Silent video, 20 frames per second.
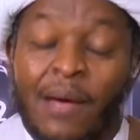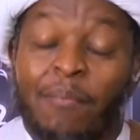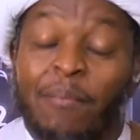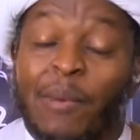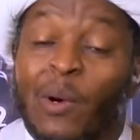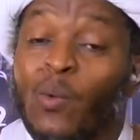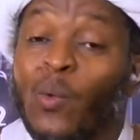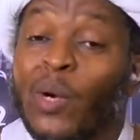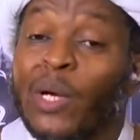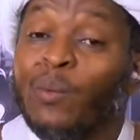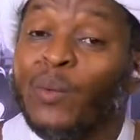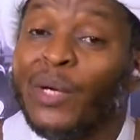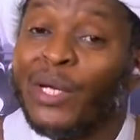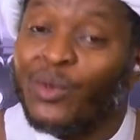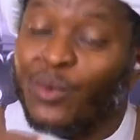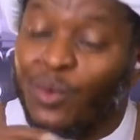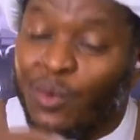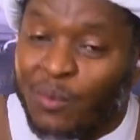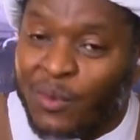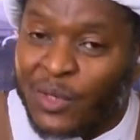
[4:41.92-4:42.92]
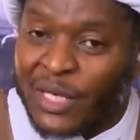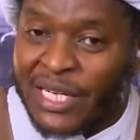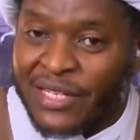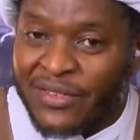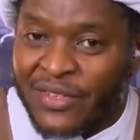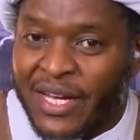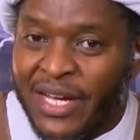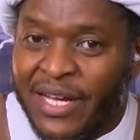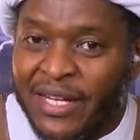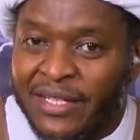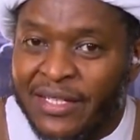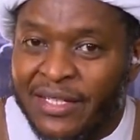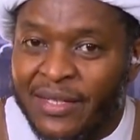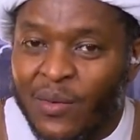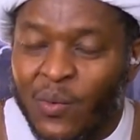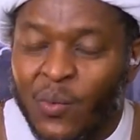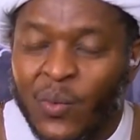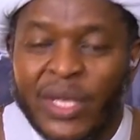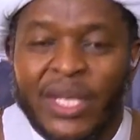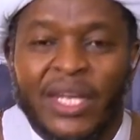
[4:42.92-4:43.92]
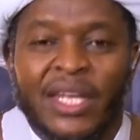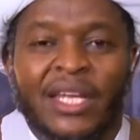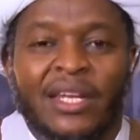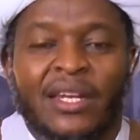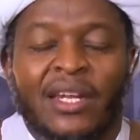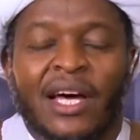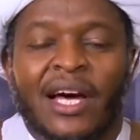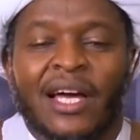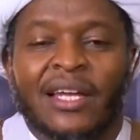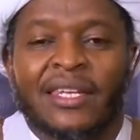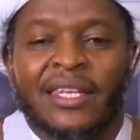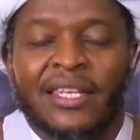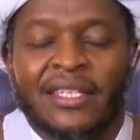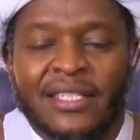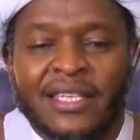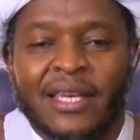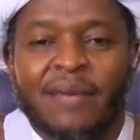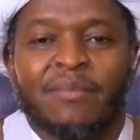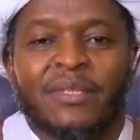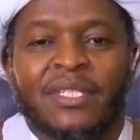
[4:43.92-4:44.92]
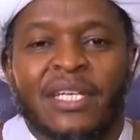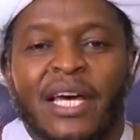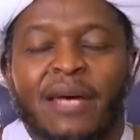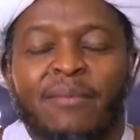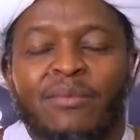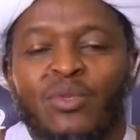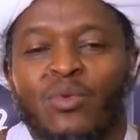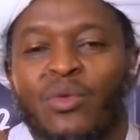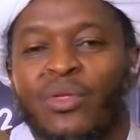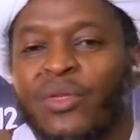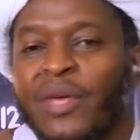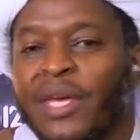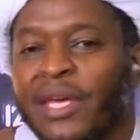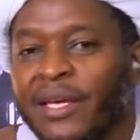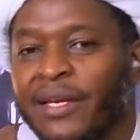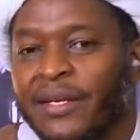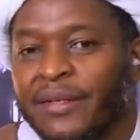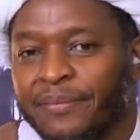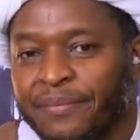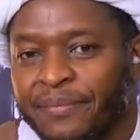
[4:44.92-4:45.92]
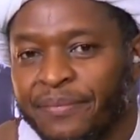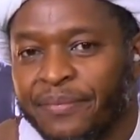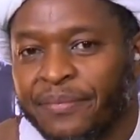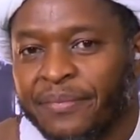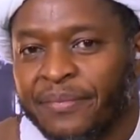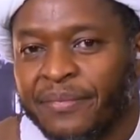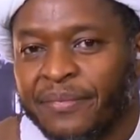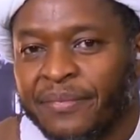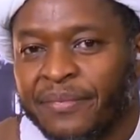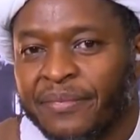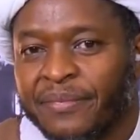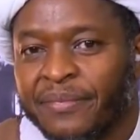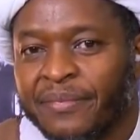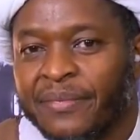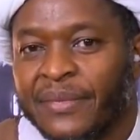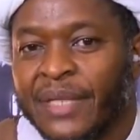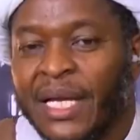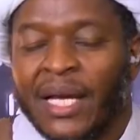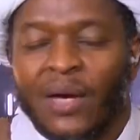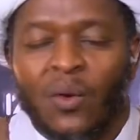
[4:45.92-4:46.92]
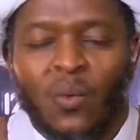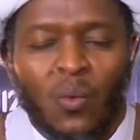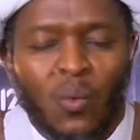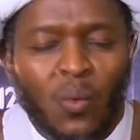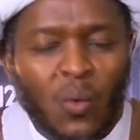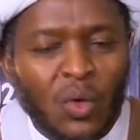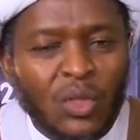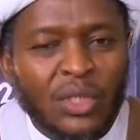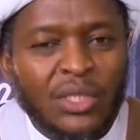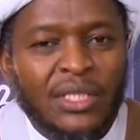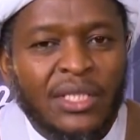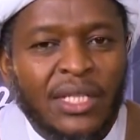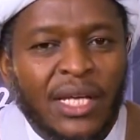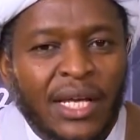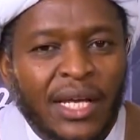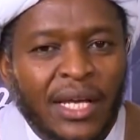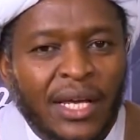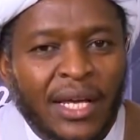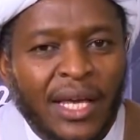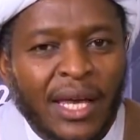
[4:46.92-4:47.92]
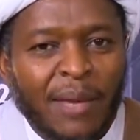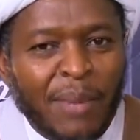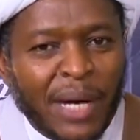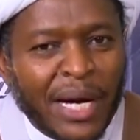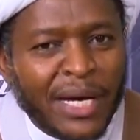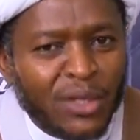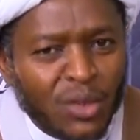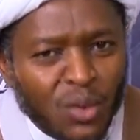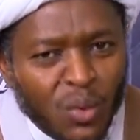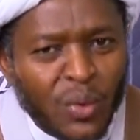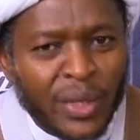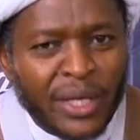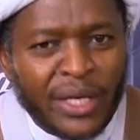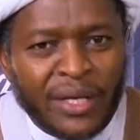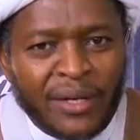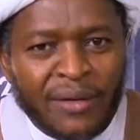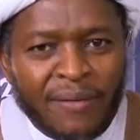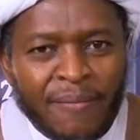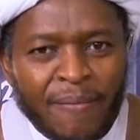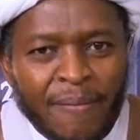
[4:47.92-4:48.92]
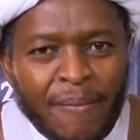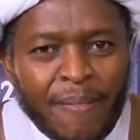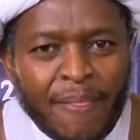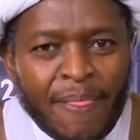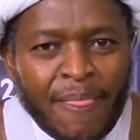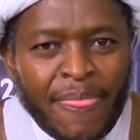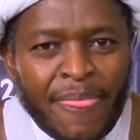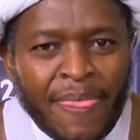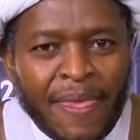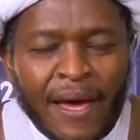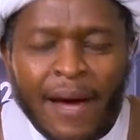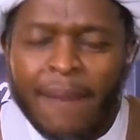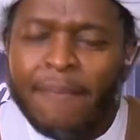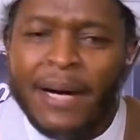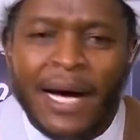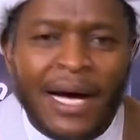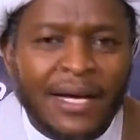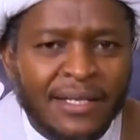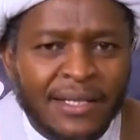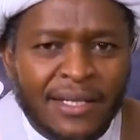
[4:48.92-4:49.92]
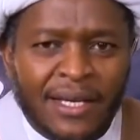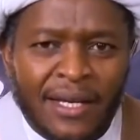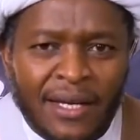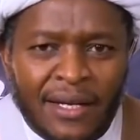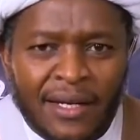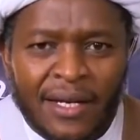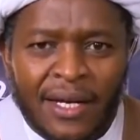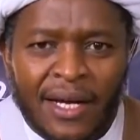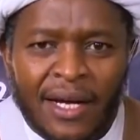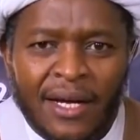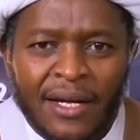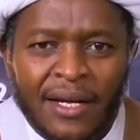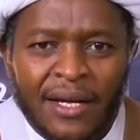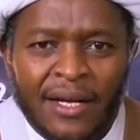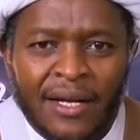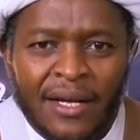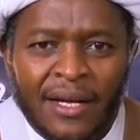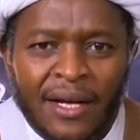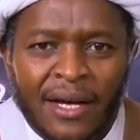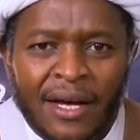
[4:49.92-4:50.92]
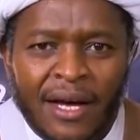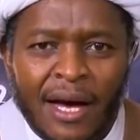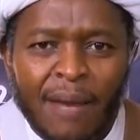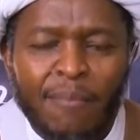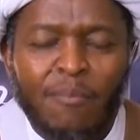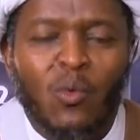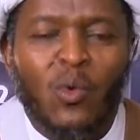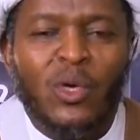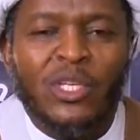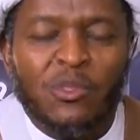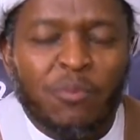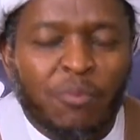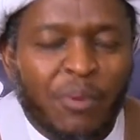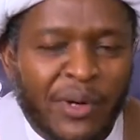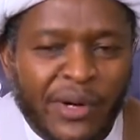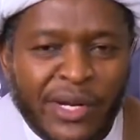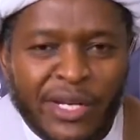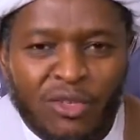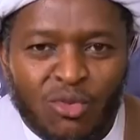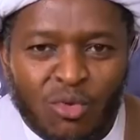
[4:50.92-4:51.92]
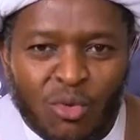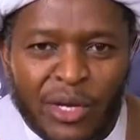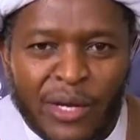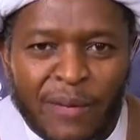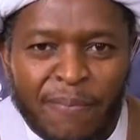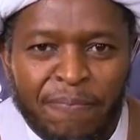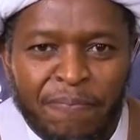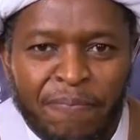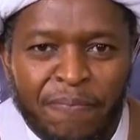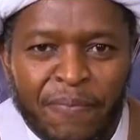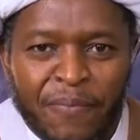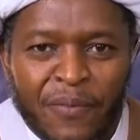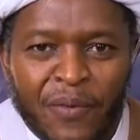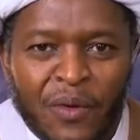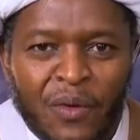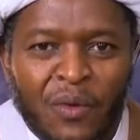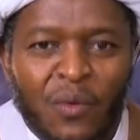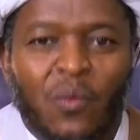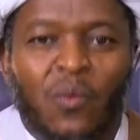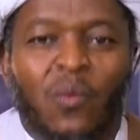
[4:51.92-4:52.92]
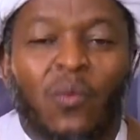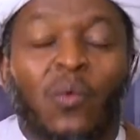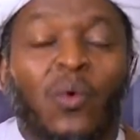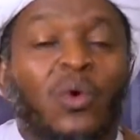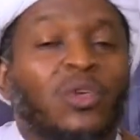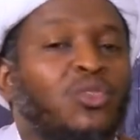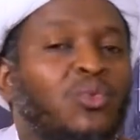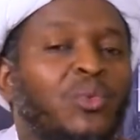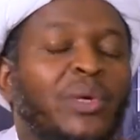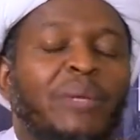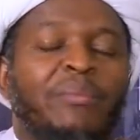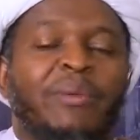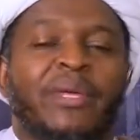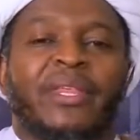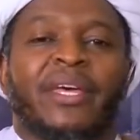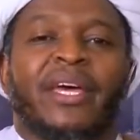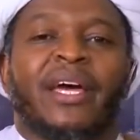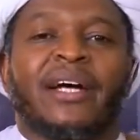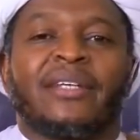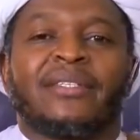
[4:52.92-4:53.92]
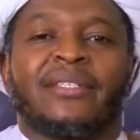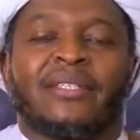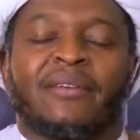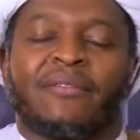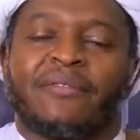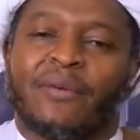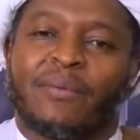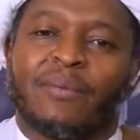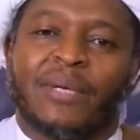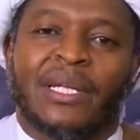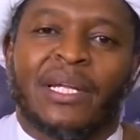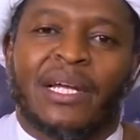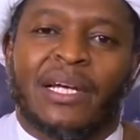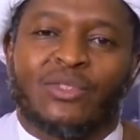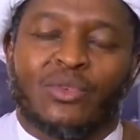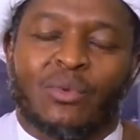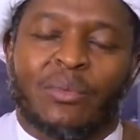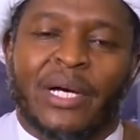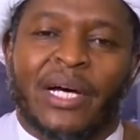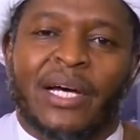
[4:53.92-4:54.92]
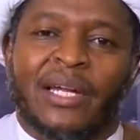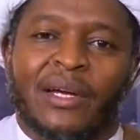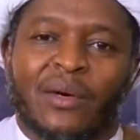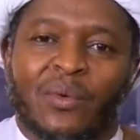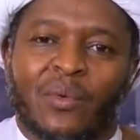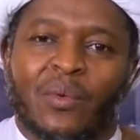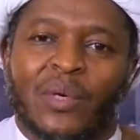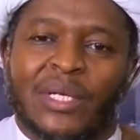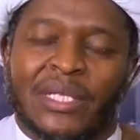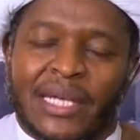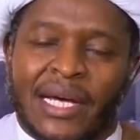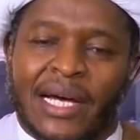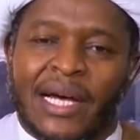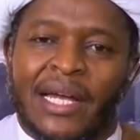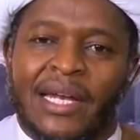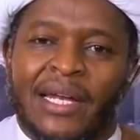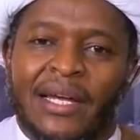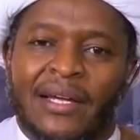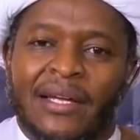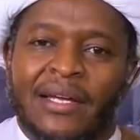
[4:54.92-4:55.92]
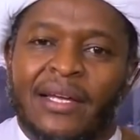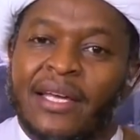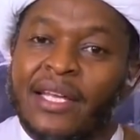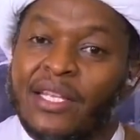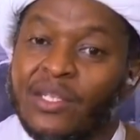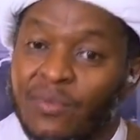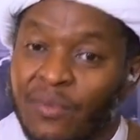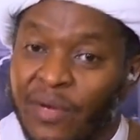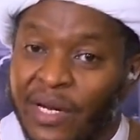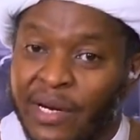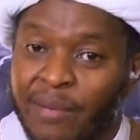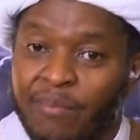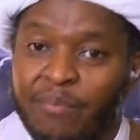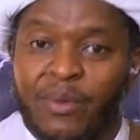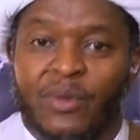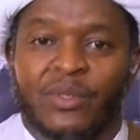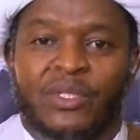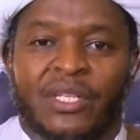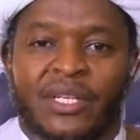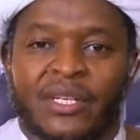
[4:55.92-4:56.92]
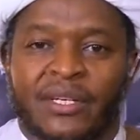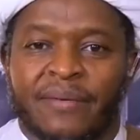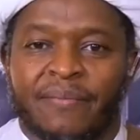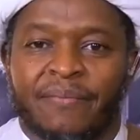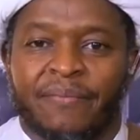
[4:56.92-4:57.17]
But when we do munajat, we need at the same time to think, what am I doing? I'm asking Allah. I'm whispering to him. What will be the answer from Allah subhanahu wa ta'ala? It's very important.